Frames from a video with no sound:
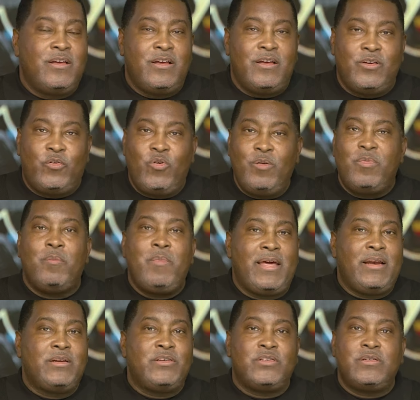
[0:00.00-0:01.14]
equipment
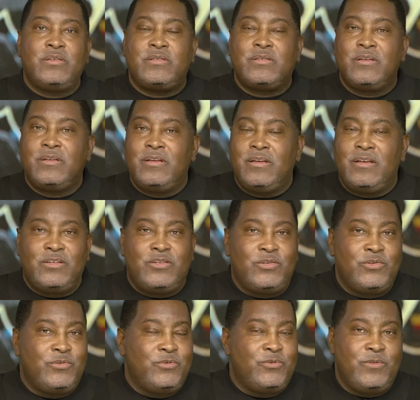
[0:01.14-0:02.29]
managers,
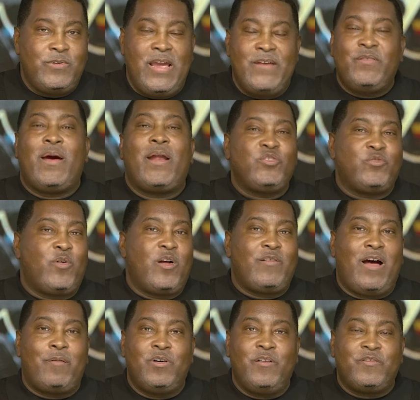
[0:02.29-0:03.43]
to everybody who's part of
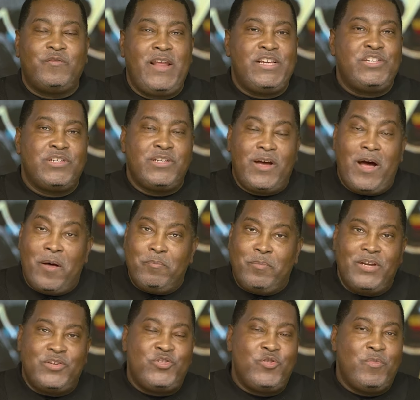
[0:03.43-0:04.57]
our Buff Nation. God
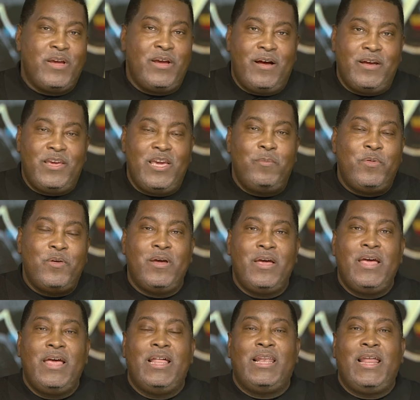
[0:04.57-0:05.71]
bless you. May God keep you.
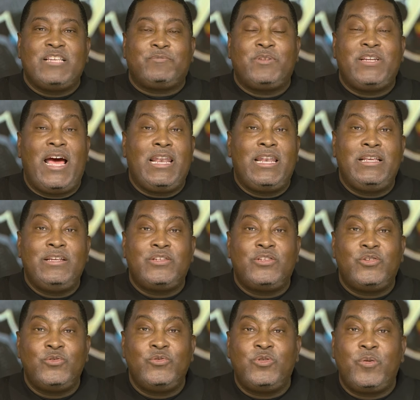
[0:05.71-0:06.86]
Last but not least,
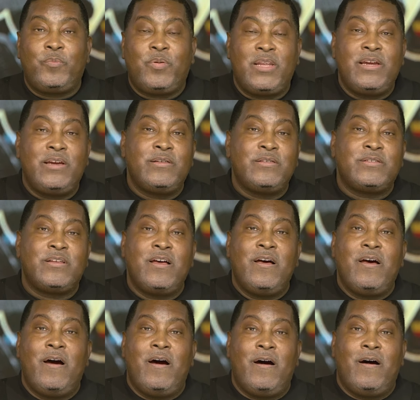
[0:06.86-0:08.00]
to the players
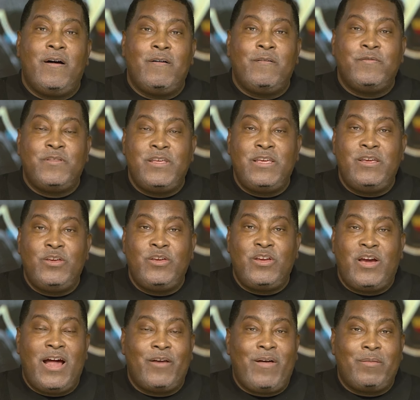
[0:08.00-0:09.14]
of the
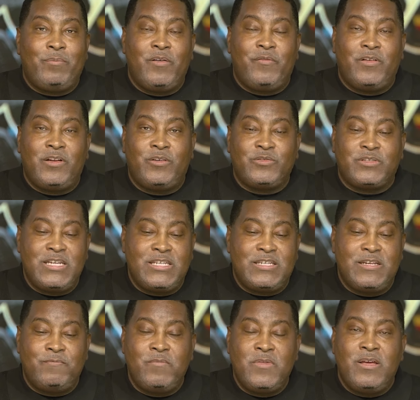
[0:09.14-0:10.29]
Colorado Buffaloes.
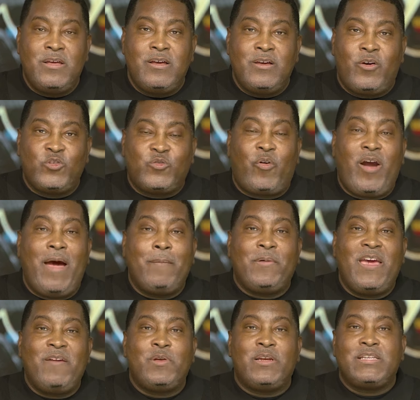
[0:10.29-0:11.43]
Listen, Coach Prime
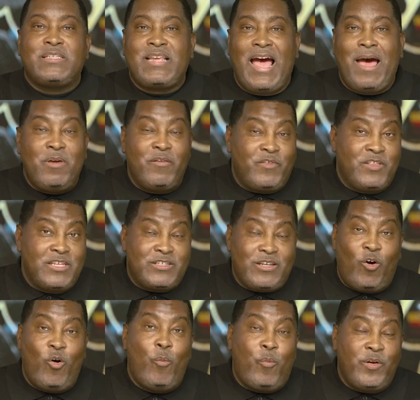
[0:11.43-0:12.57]
gave him an assignment for this
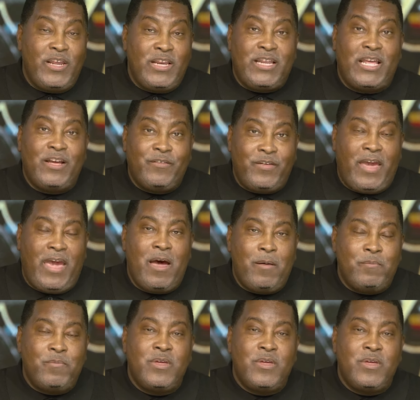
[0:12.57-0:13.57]
opening day of camp